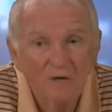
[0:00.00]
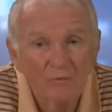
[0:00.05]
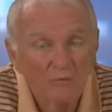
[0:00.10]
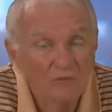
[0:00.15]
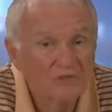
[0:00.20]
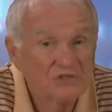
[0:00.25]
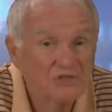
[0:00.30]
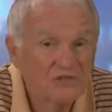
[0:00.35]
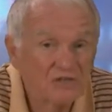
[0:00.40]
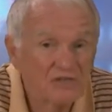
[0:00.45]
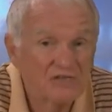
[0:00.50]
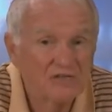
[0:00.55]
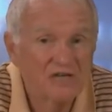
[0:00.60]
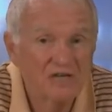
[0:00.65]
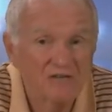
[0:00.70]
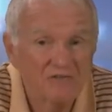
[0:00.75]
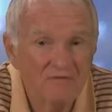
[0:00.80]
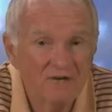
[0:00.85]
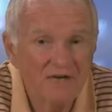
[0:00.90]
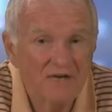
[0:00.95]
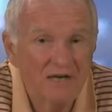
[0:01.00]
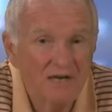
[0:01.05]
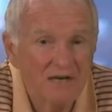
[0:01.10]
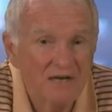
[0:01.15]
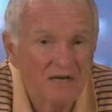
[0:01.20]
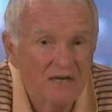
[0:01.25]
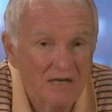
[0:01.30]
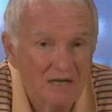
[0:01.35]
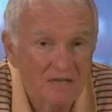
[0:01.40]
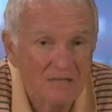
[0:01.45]
with
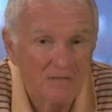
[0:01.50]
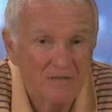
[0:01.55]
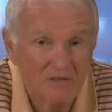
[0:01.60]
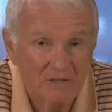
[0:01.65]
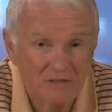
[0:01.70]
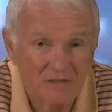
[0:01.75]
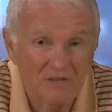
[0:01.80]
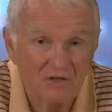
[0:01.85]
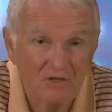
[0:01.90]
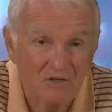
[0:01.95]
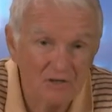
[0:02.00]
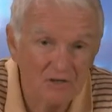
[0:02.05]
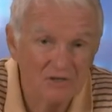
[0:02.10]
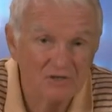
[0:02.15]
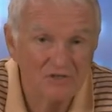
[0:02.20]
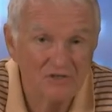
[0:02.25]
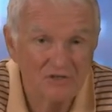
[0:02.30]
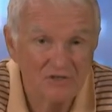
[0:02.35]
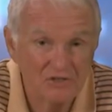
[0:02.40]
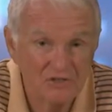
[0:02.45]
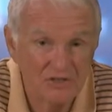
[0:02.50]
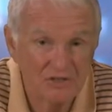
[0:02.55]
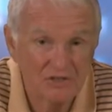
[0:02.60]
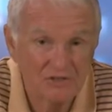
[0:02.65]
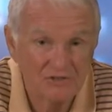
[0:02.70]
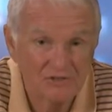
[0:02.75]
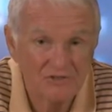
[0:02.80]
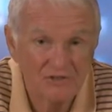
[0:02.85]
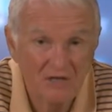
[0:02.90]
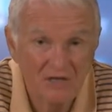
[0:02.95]
$699 million in
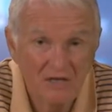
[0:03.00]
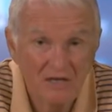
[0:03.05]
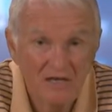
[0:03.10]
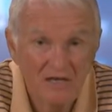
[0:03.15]
sales.